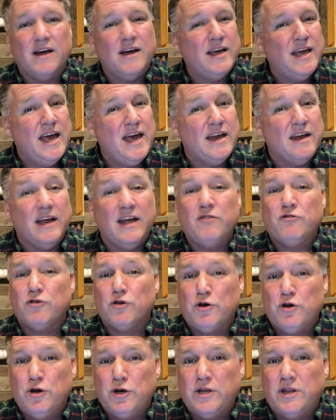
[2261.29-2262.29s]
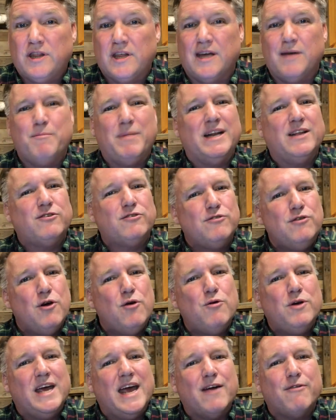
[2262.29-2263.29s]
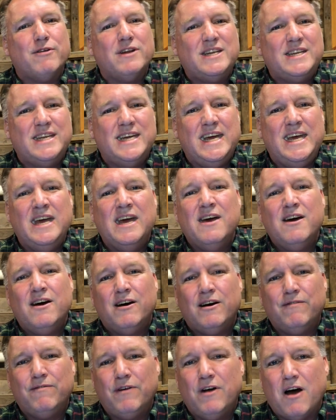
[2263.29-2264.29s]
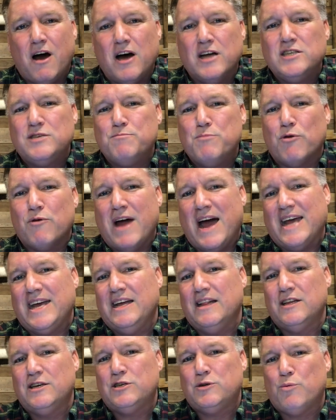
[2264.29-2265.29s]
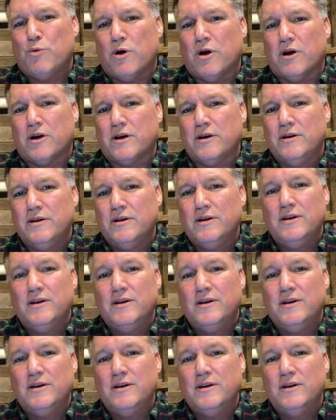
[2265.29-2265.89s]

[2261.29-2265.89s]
again, it's a good thing, but it's no guarantee of God's miraculous work.